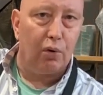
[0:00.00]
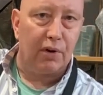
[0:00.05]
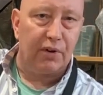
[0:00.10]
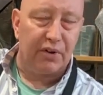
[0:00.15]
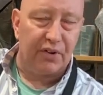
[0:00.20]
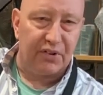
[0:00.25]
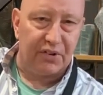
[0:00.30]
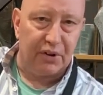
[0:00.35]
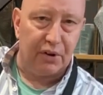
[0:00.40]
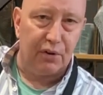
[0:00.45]
of the
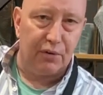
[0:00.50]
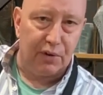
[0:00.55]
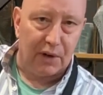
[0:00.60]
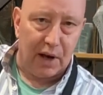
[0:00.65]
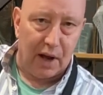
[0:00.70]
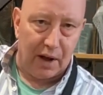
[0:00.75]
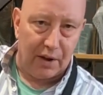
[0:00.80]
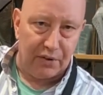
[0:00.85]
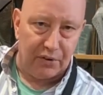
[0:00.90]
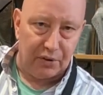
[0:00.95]
silver
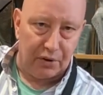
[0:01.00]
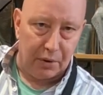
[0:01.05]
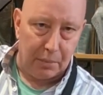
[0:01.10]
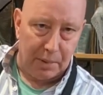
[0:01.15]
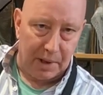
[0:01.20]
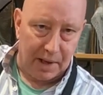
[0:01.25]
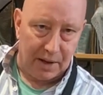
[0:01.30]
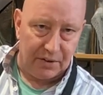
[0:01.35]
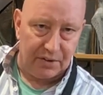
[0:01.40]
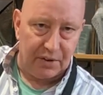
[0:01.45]
lines on the
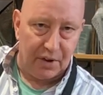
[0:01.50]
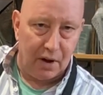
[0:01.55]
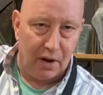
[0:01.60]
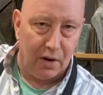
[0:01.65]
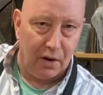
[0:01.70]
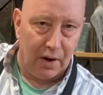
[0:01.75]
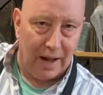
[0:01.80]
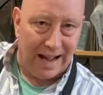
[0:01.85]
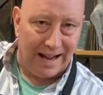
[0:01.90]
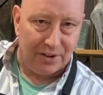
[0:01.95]
piece
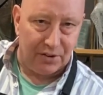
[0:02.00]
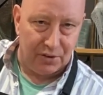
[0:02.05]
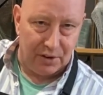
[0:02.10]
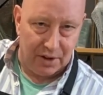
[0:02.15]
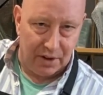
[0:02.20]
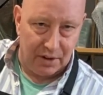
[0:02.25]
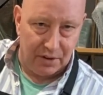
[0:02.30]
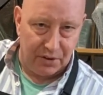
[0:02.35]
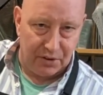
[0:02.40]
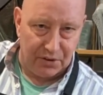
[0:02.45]
are actually
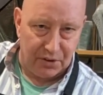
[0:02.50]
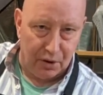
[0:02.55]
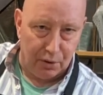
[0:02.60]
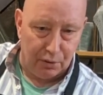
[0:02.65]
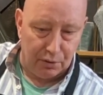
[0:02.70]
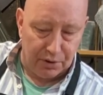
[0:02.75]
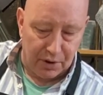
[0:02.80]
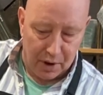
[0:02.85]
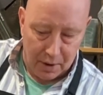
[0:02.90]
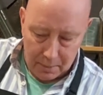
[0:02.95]

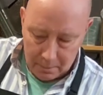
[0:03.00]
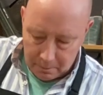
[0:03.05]
solder.